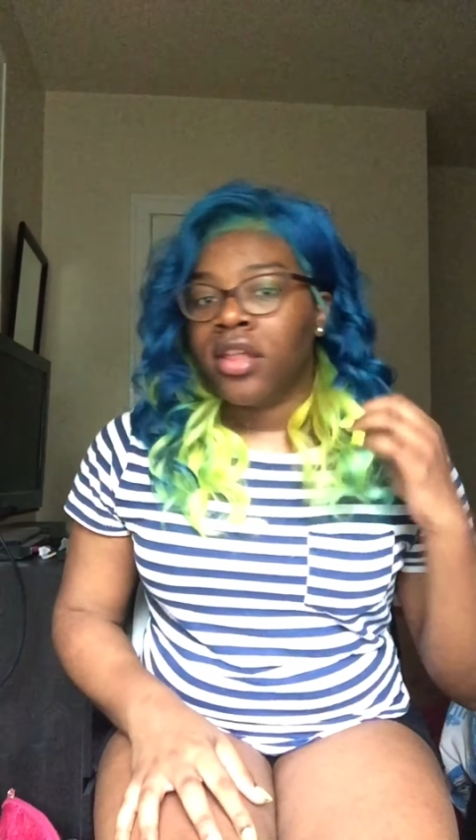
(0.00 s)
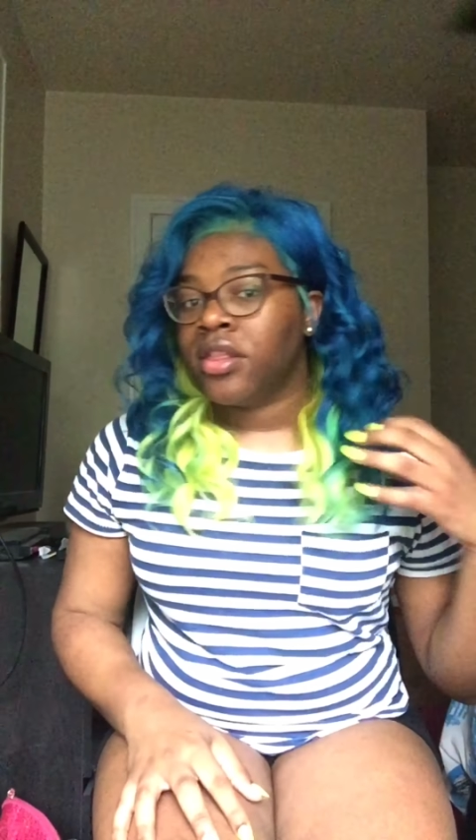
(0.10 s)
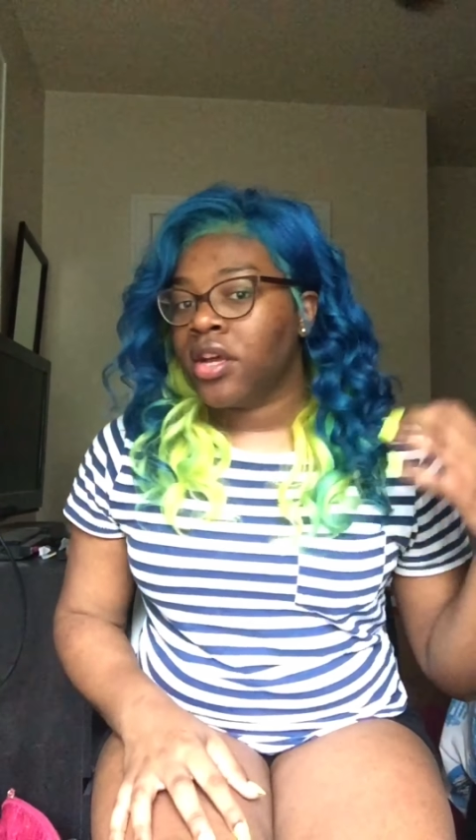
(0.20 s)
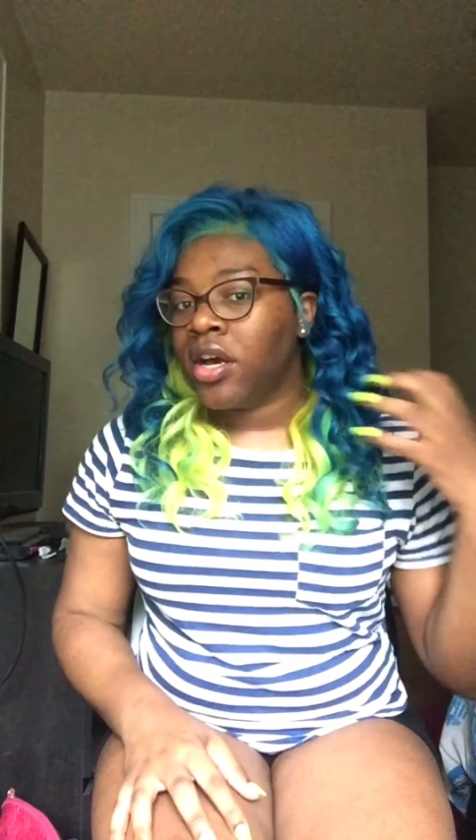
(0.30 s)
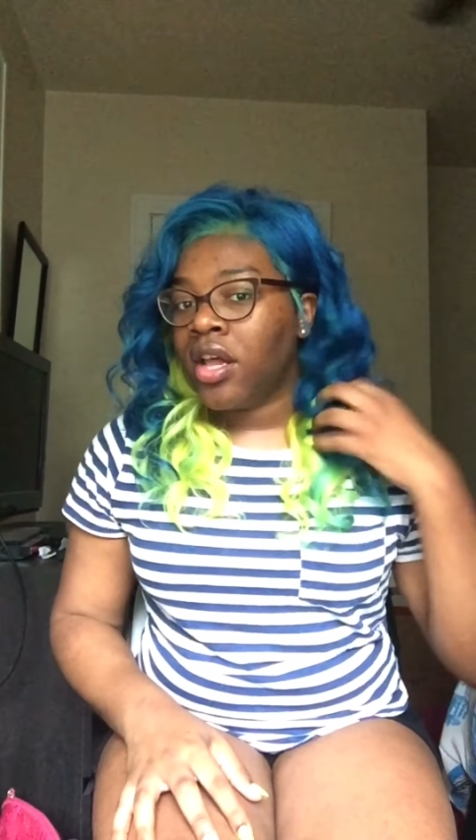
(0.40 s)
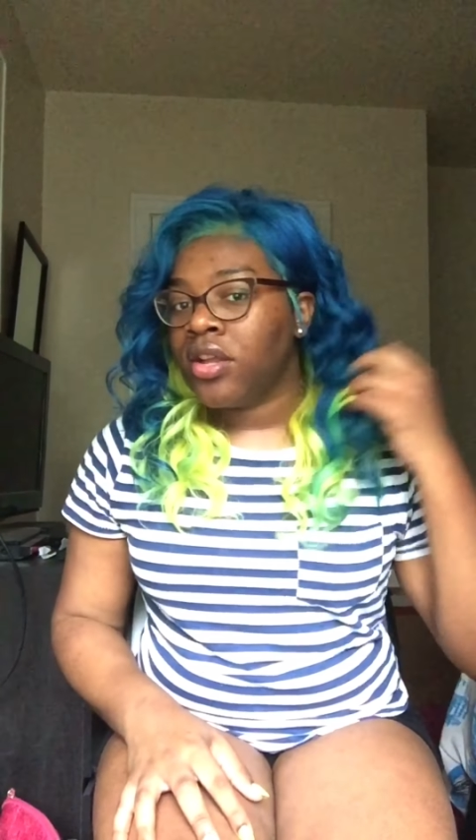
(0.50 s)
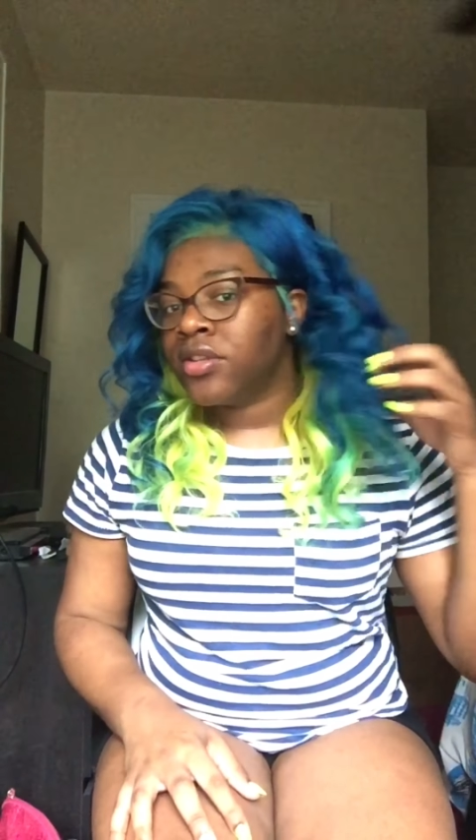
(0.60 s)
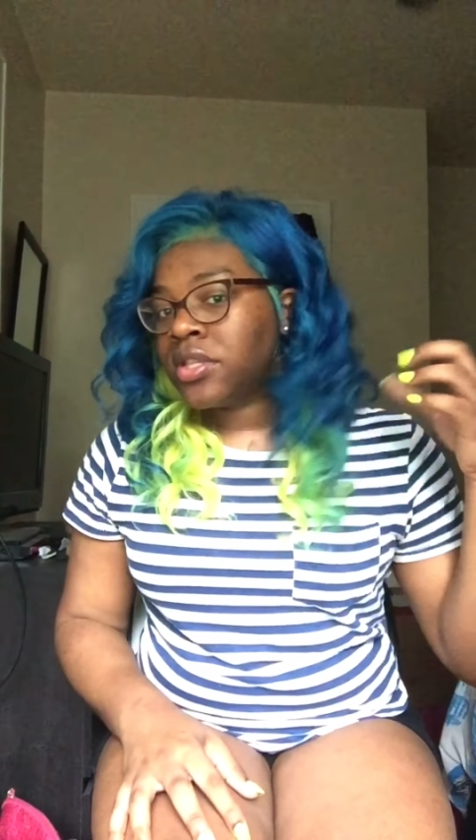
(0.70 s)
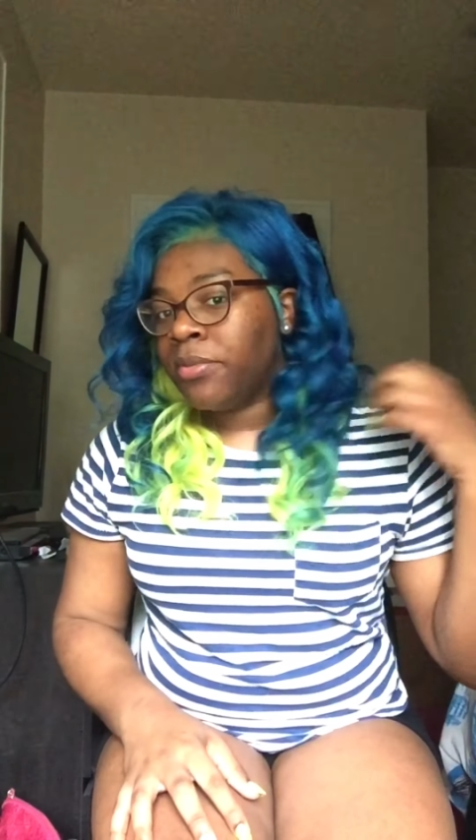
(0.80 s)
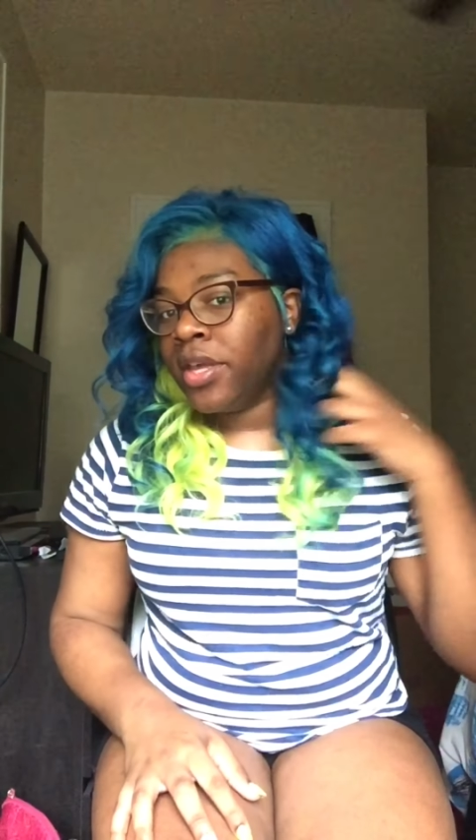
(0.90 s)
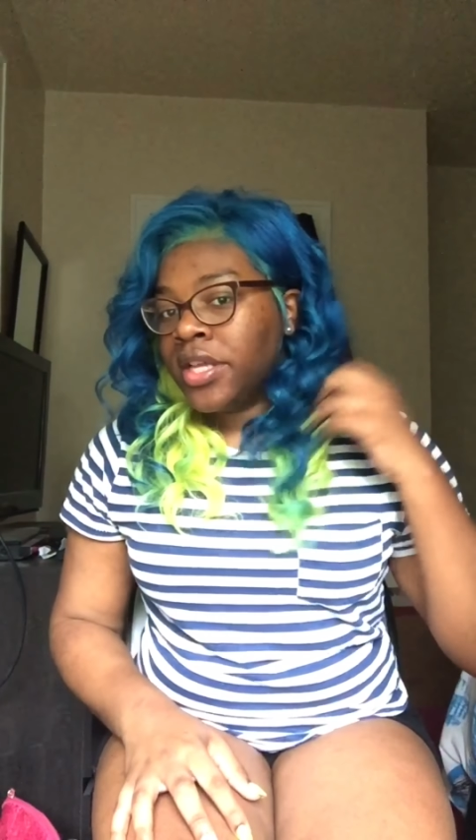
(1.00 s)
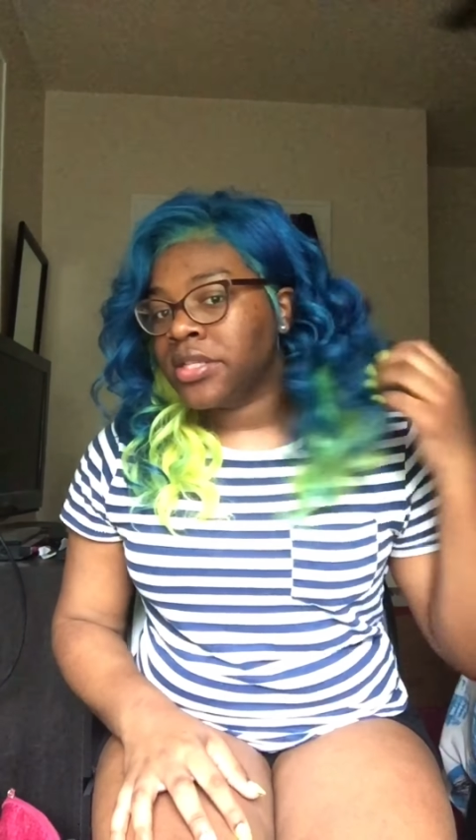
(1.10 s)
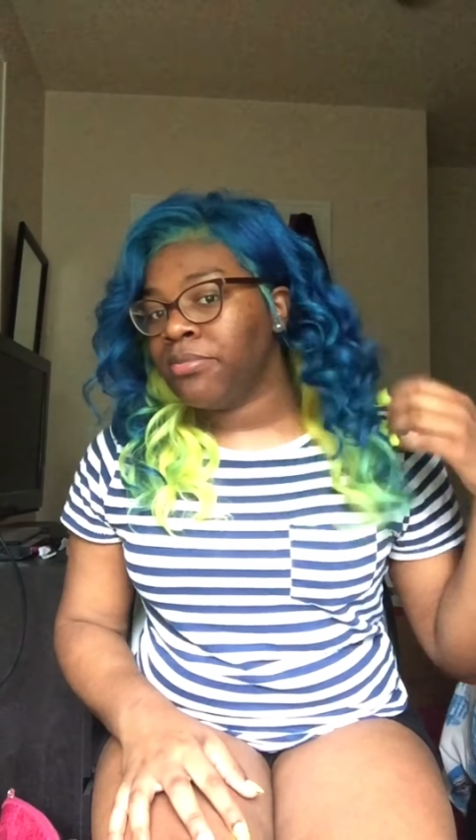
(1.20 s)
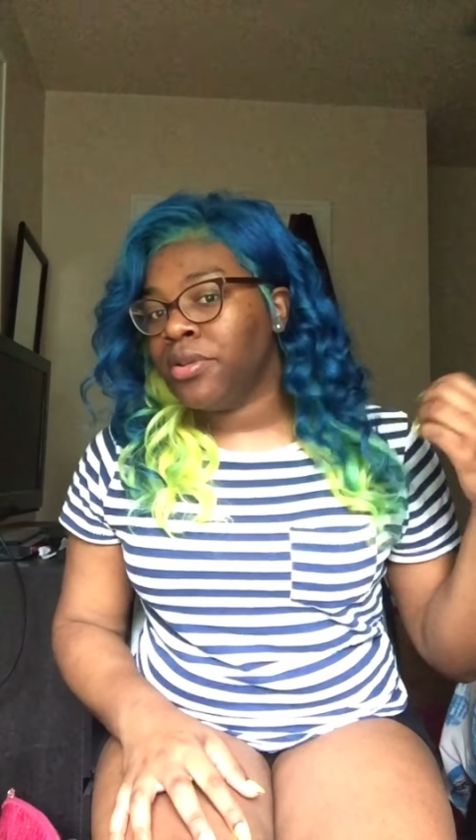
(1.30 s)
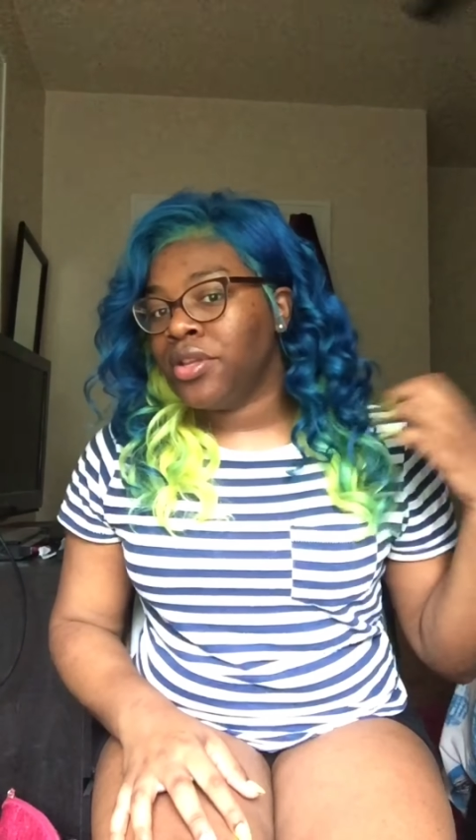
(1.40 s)
The color, to me, is
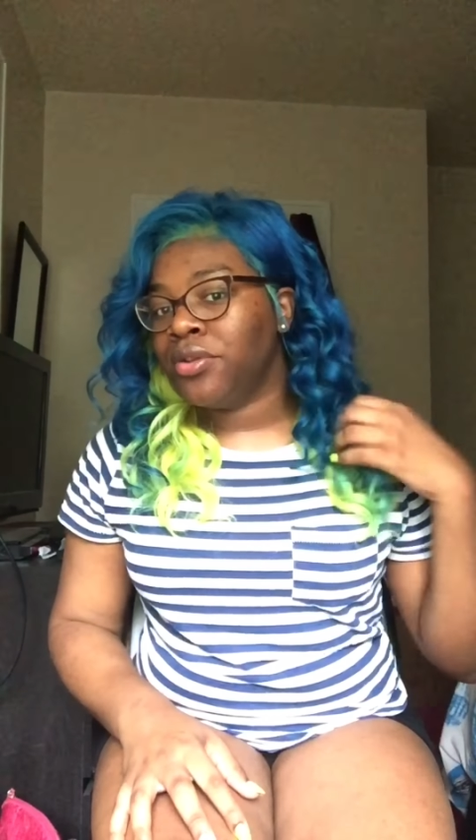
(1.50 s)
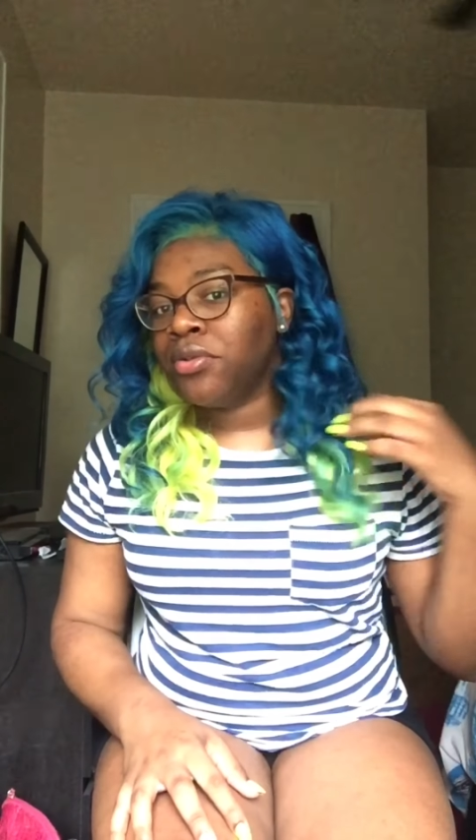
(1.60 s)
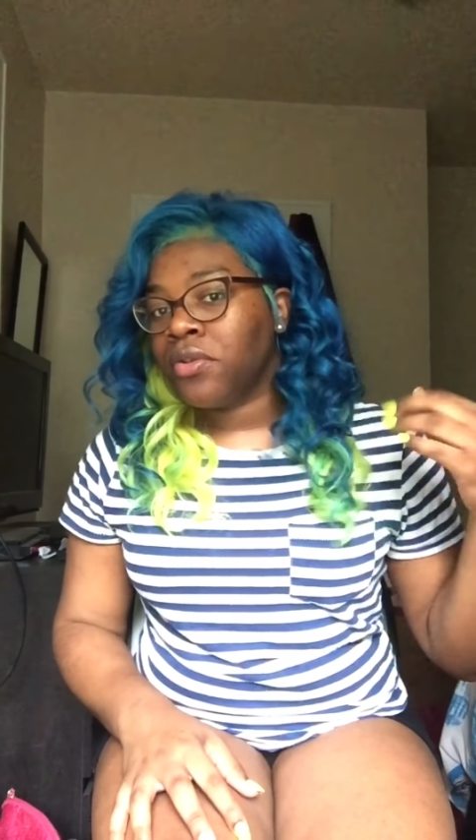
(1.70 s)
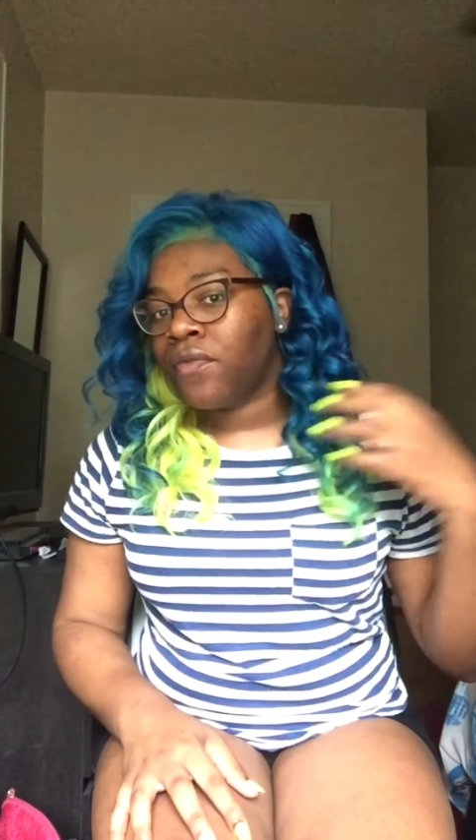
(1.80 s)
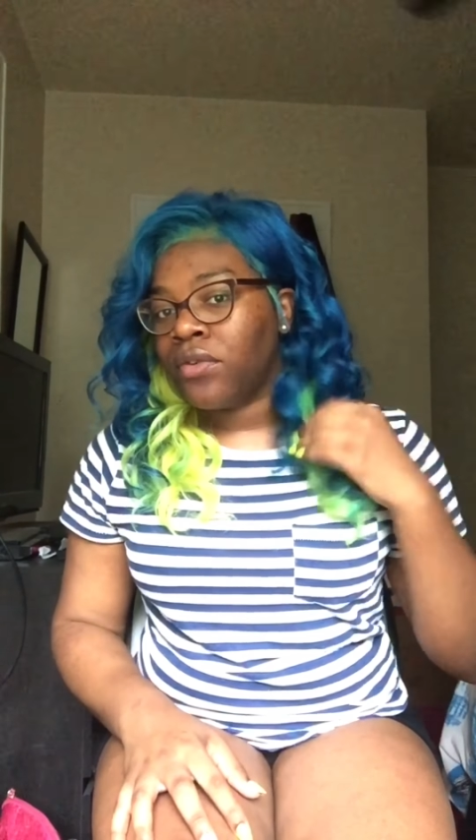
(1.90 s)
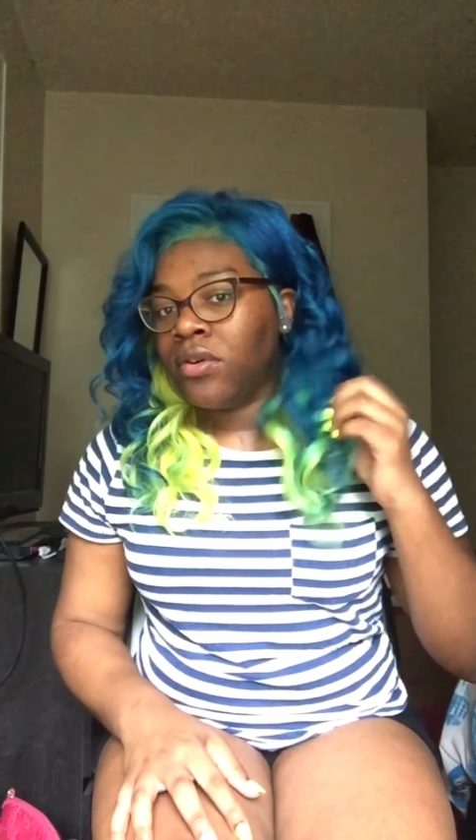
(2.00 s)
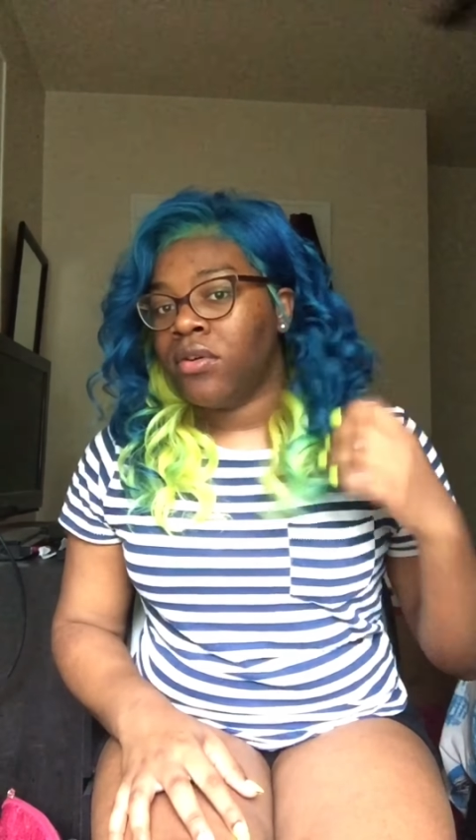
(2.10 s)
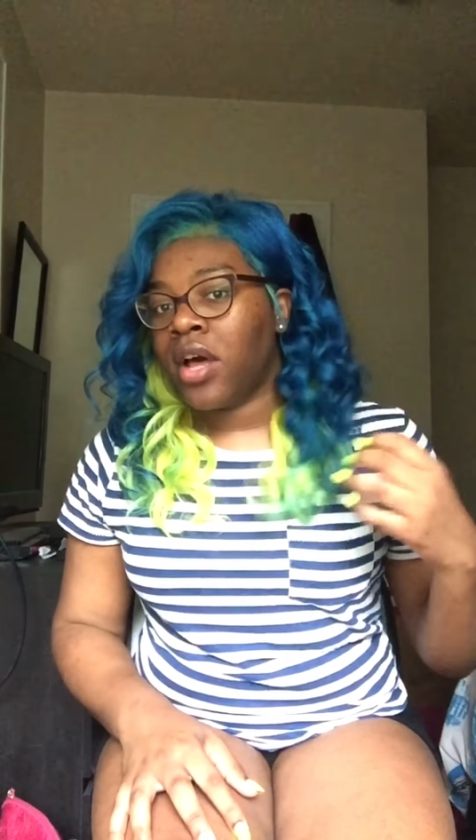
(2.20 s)
beautiful.